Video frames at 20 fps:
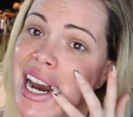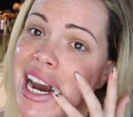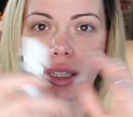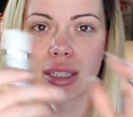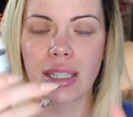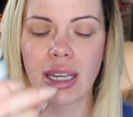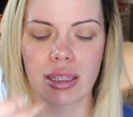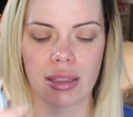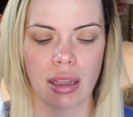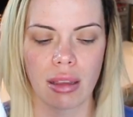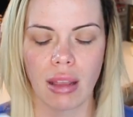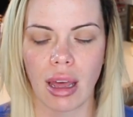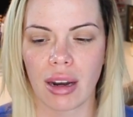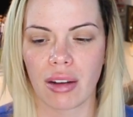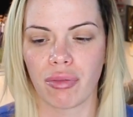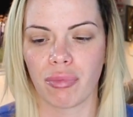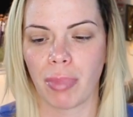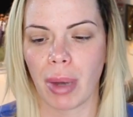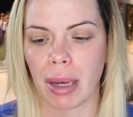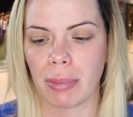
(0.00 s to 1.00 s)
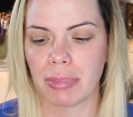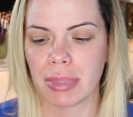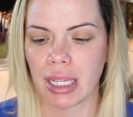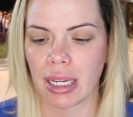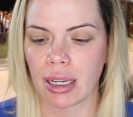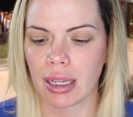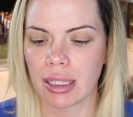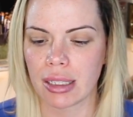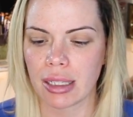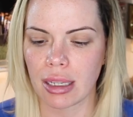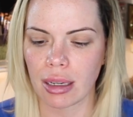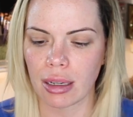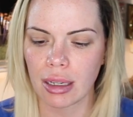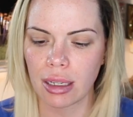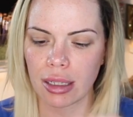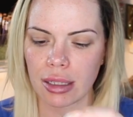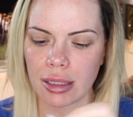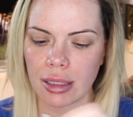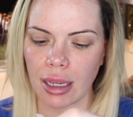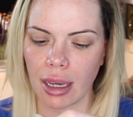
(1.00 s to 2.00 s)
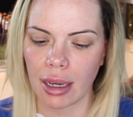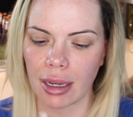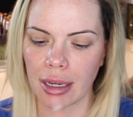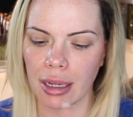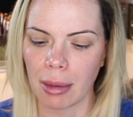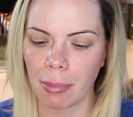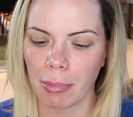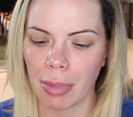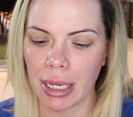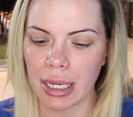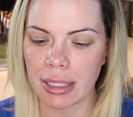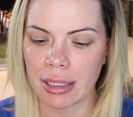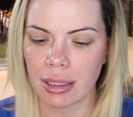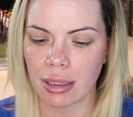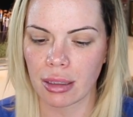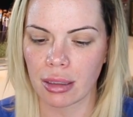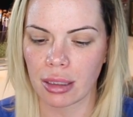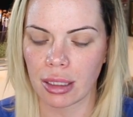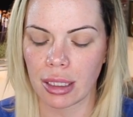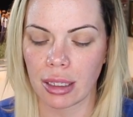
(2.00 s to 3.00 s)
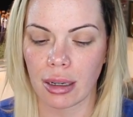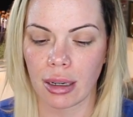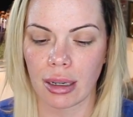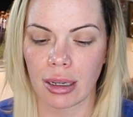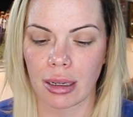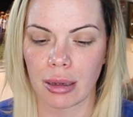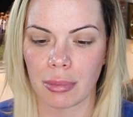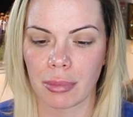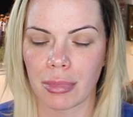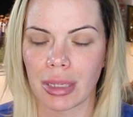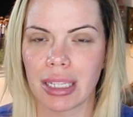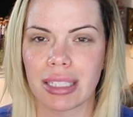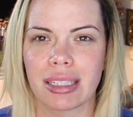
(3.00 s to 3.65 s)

This has a lot of peptides in it and it basically um,